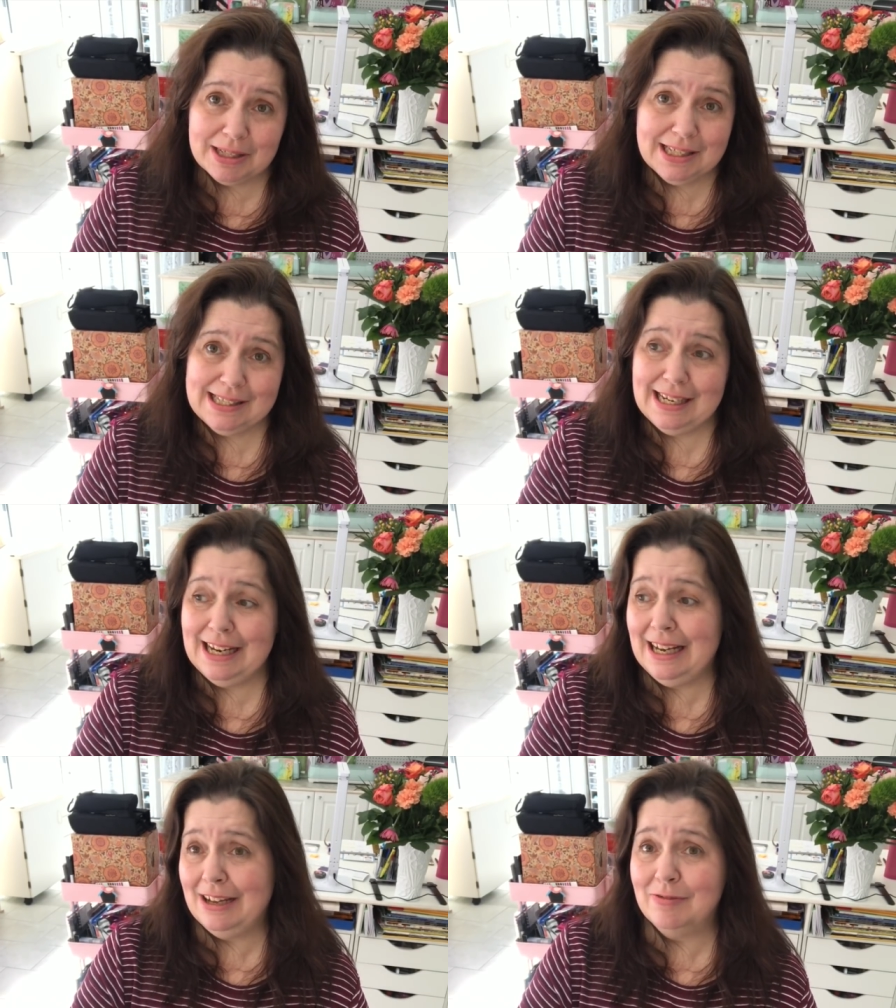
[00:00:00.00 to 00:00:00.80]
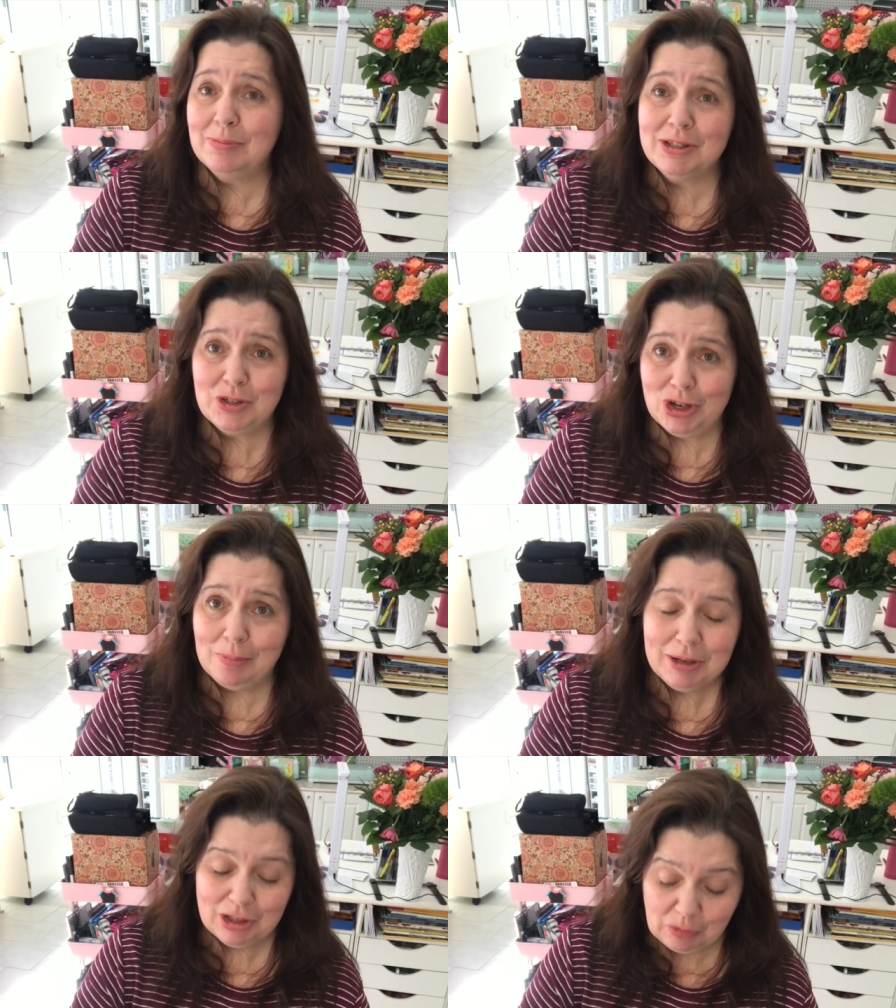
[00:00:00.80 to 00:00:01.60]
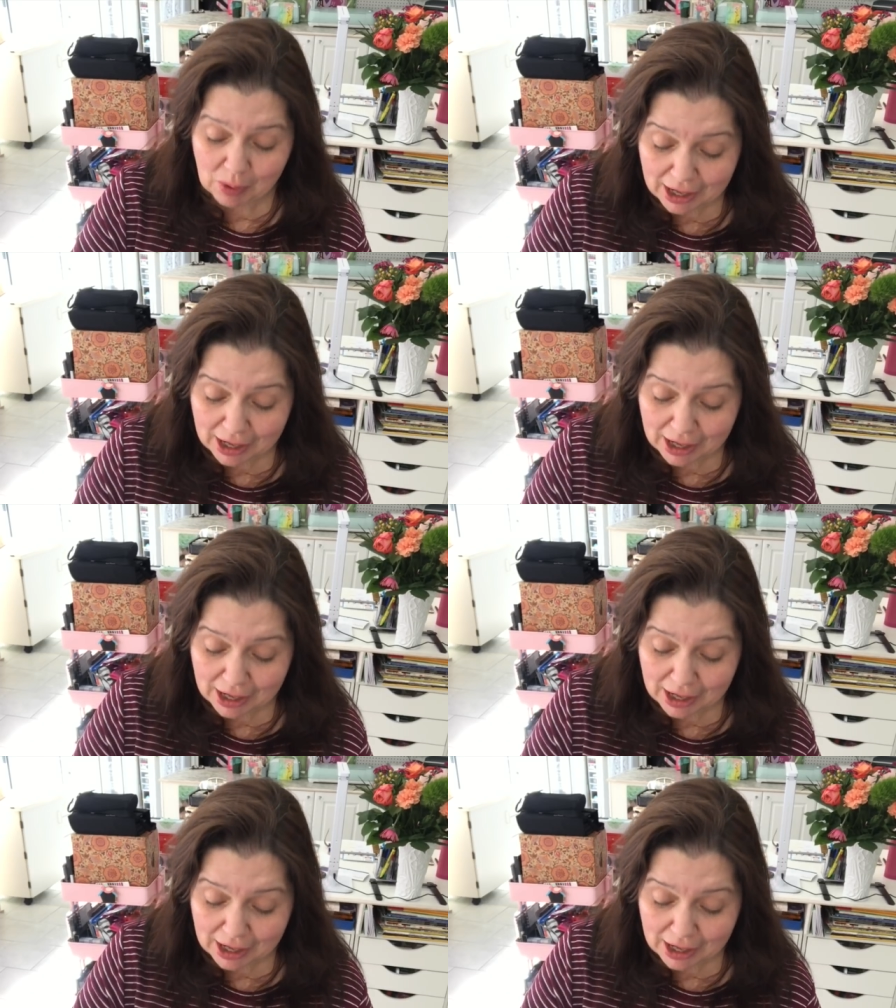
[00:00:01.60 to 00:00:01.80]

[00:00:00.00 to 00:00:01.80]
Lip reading: because I haven't been shopping in a